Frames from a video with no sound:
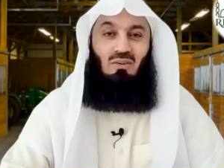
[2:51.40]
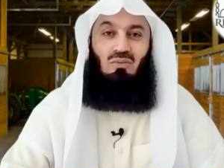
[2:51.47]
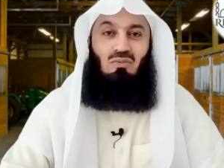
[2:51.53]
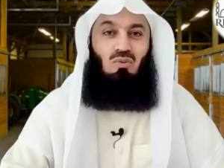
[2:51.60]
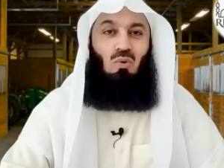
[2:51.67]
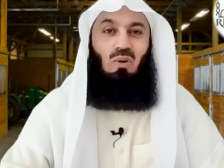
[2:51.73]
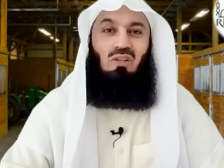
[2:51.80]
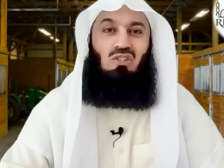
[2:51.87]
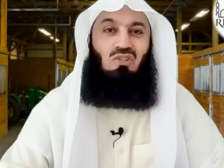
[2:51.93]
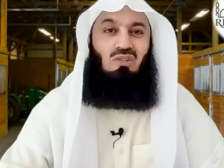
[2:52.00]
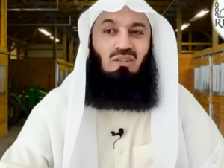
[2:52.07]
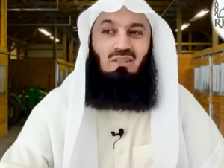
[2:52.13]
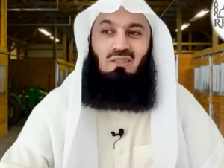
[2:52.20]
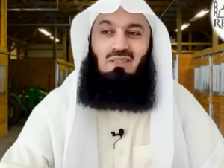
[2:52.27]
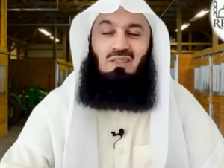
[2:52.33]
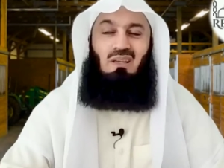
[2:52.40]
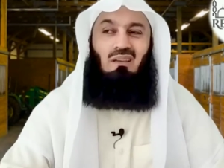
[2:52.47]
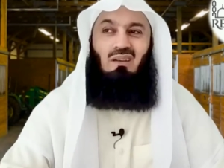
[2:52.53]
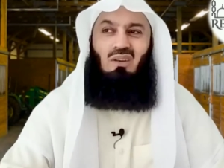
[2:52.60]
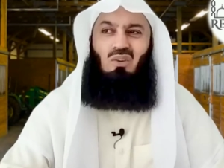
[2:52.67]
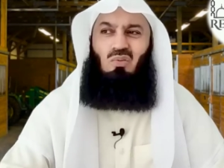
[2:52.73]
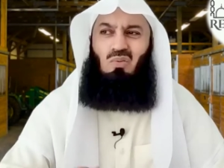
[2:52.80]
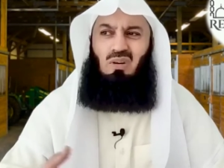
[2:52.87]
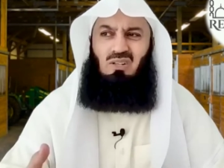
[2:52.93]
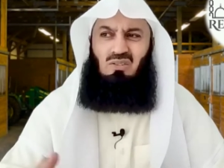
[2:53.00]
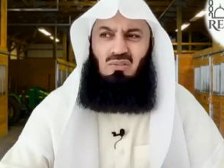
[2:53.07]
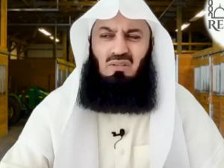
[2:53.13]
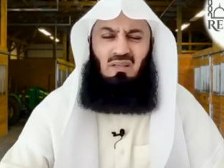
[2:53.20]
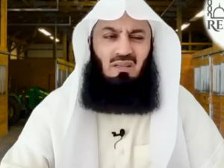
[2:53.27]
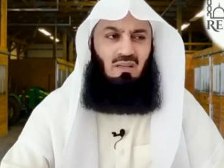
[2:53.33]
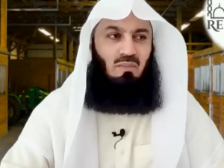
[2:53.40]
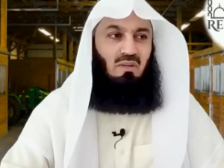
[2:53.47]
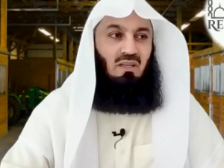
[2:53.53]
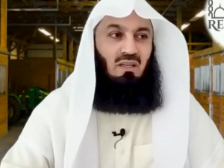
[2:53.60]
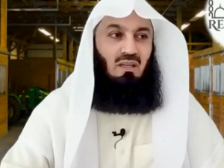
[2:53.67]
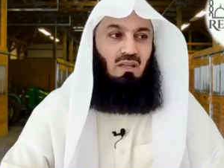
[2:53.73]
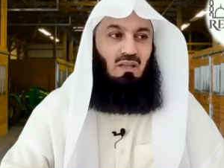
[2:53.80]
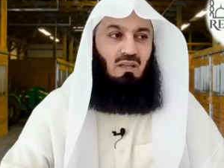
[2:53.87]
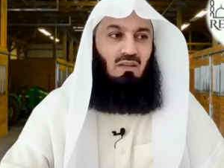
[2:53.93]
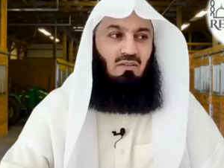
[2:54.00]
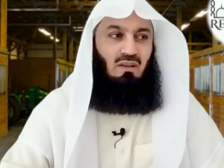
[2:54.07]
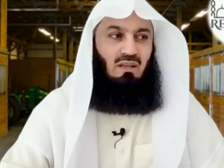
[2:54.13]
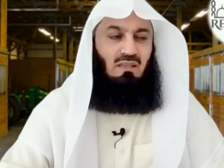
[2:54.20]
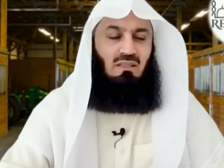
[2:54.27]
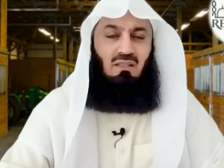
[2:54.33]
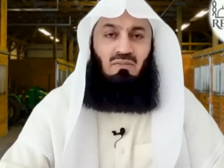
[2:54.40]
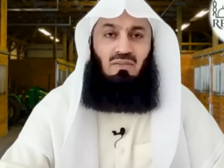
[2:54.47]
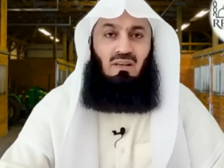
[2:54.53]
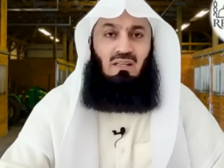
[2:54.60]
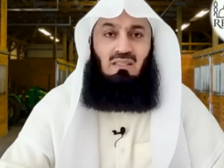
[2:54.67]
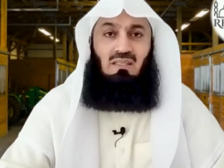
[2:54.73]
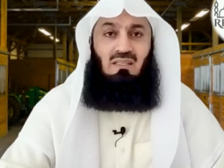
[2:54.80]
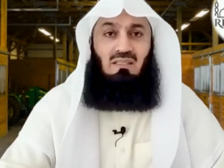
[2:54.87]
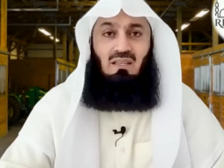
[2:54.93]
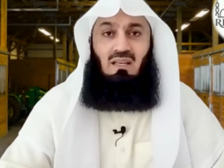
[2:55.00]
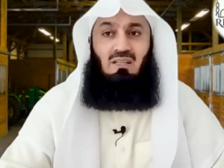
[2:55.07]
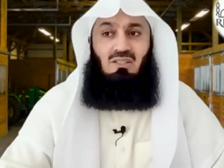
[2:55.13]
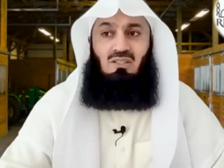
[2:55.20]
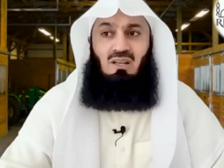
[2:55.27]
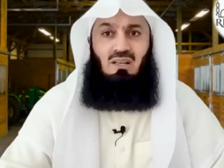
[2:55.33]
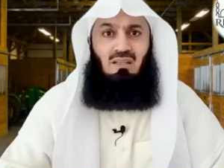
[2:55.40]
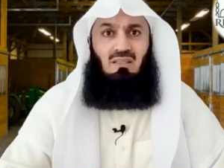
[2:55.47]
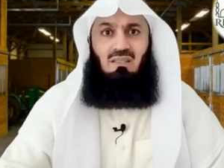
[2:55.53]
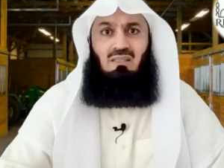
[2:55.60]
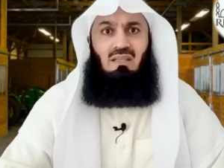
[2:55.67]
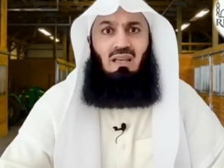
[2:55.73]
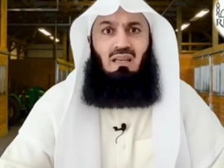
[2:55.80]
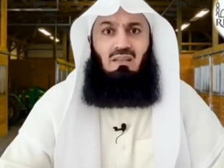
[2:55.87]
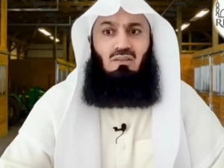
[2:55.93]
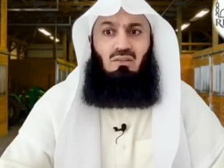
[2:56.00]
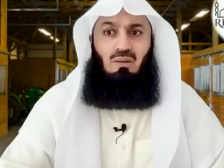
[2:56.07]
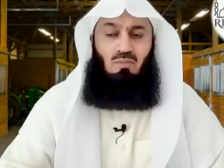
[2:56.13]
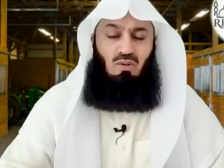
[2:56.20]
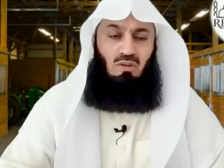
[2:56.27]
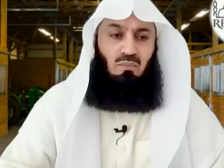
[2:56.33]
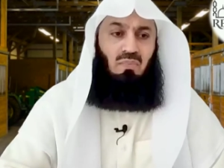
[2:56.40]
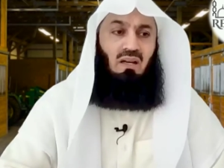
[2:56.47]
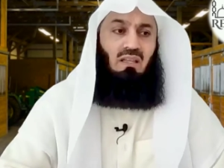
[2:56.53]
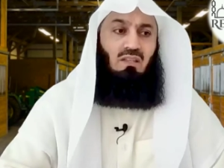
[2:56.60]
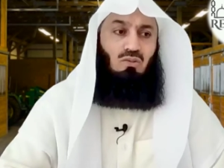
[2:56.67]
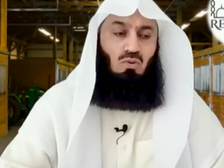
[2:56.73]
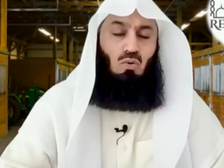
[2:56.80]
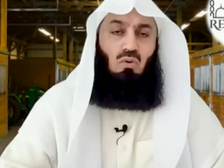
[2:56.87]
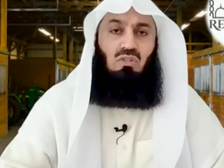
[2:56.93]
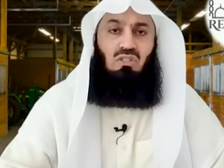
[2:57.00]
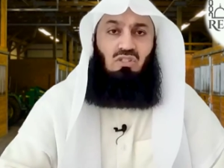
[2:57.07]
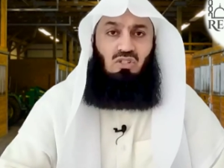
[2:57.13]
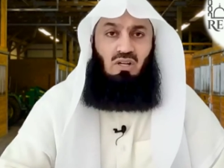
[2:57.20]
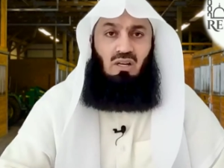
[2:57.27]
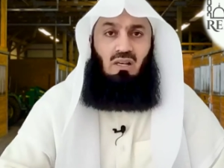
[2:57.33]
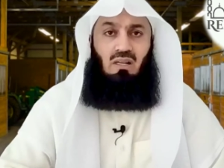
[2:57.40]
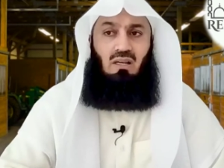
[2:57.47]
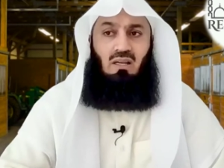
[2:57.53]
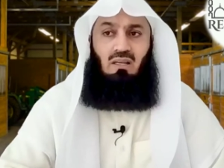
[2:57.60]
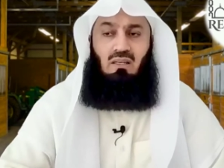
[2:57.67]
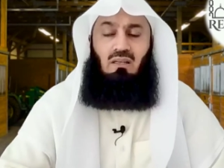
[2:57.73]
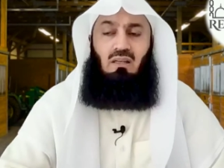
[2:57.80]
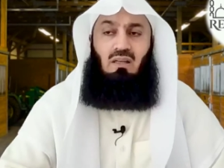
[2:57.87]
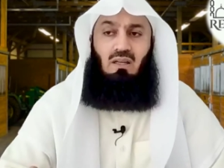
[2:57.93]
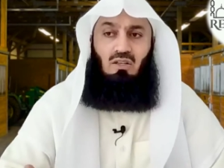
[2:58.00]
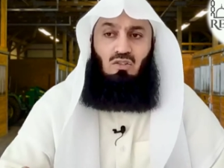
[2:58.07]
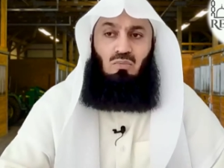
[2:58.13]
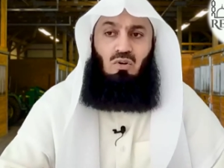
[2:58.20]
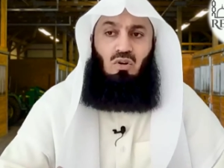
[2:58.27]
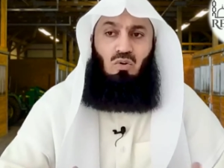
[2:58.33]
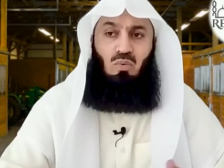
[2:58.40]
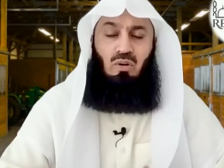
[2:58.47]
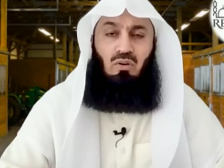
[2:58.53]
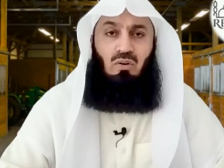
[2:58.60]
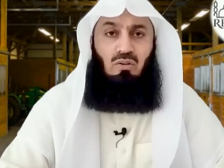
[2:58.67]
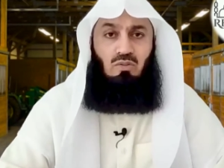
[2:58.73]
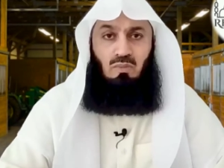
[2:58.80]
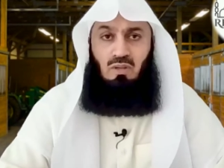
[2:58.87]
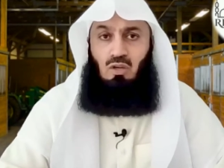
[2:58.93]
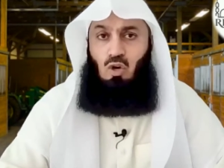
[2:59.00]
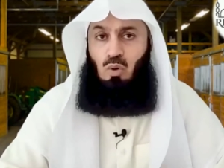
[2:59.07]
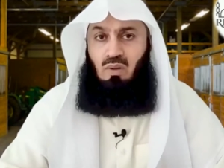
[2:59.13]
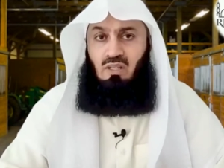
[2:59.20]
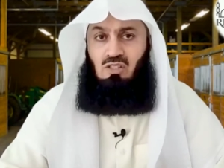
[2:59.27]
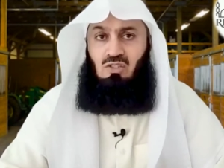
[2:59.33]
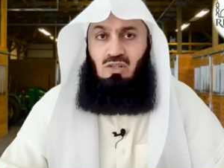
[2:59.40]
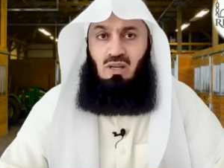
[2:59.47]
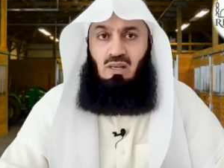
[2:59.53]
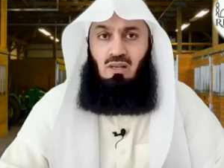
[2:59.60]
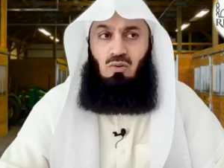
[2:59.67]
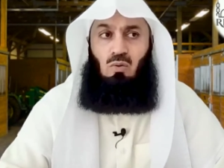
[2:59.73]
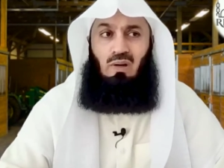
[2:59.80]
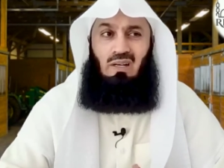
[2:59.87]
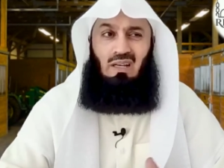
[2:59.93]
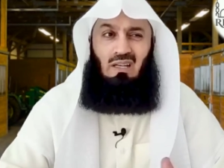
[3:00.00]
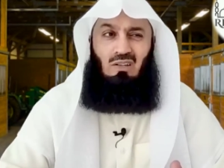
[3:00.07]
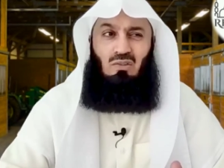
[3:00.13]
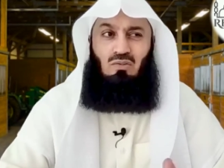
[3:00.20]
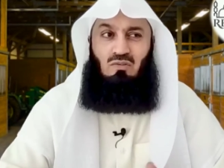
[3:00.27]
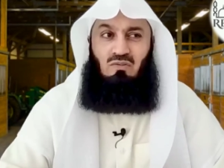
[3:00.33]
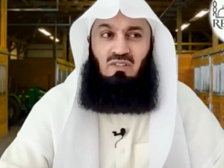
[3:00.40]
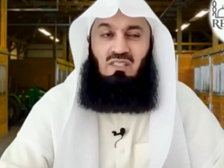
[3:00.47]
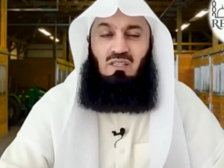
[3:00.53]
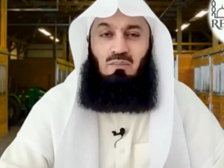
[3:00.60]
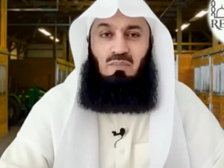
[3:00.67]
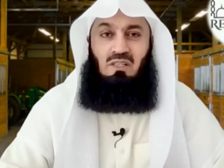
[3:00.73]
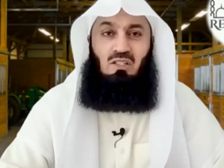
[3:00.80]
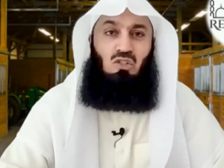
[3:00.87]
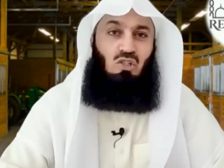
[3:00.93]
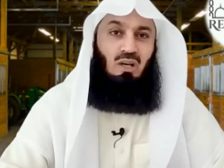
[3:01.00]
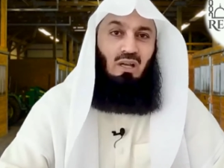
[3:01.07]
Don't question it and say, why should I? I mean, if Allah, if Allah says say inshallah, just say it. Look, I'm going to buy this horse inshallah and tomorrow we're going to be going inshallah or I'd like you to visit me